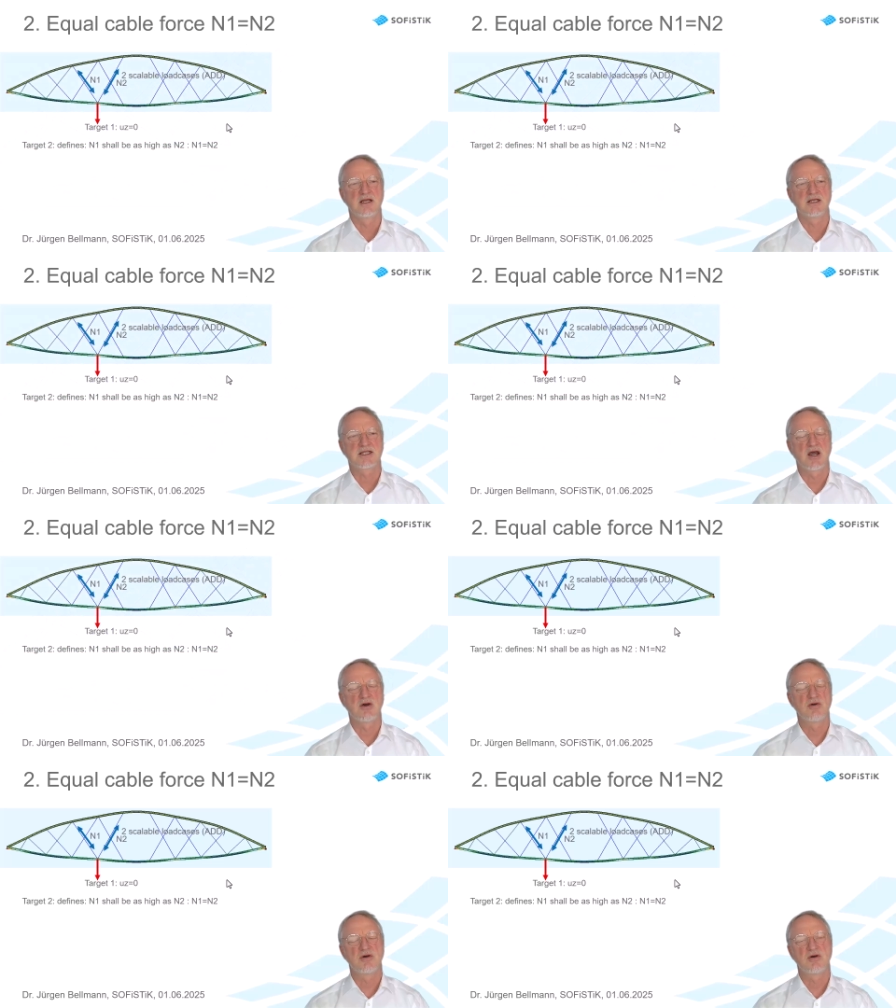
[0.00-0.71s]

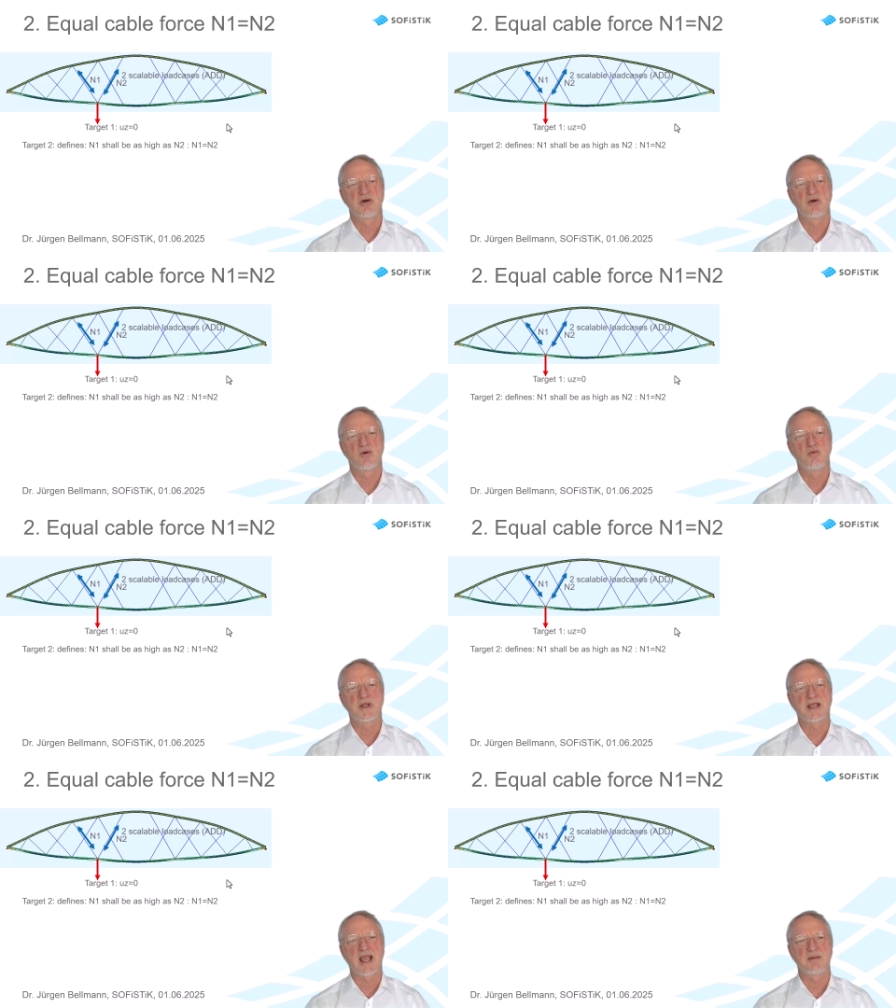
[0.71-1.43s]
So we
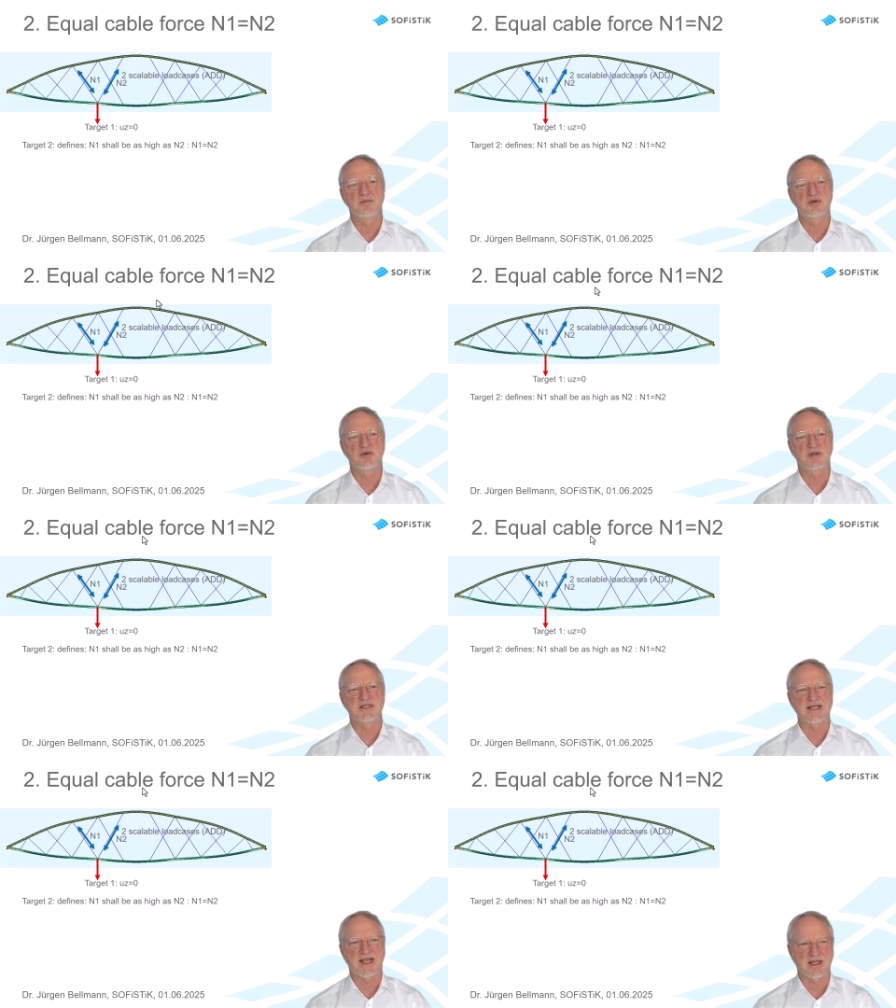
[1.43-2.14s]
come to the
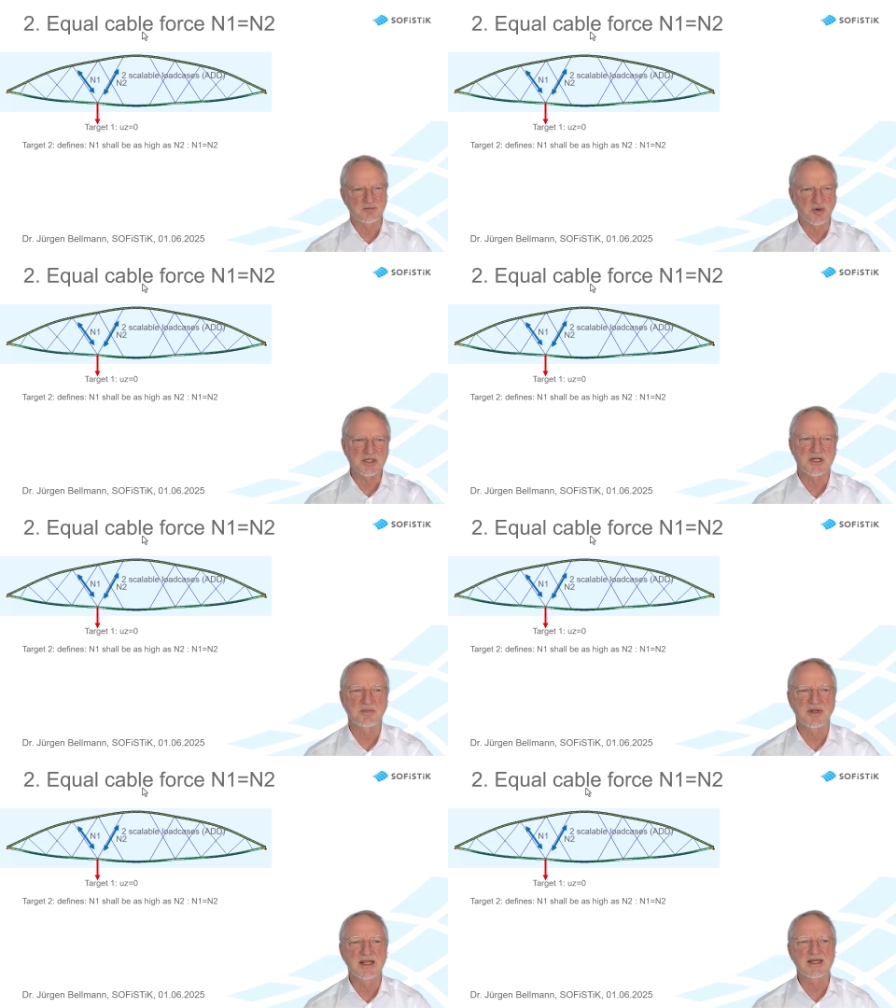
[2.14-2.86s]
second
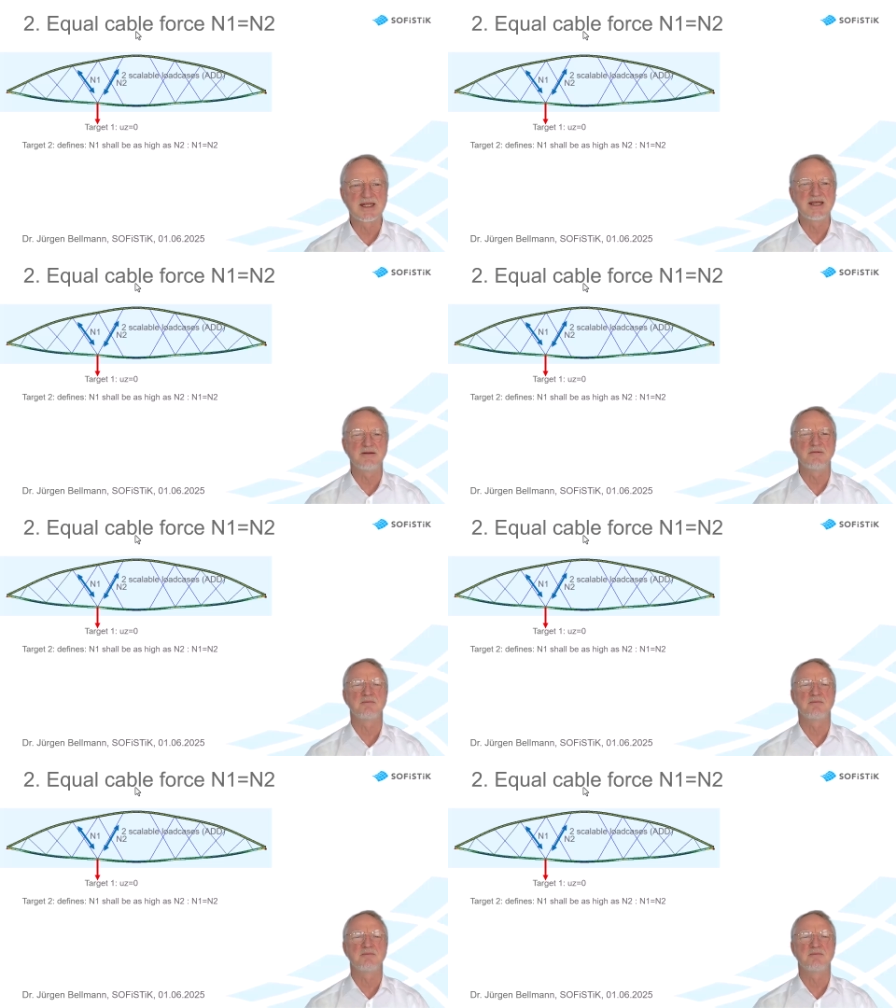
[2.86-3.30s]
possibility.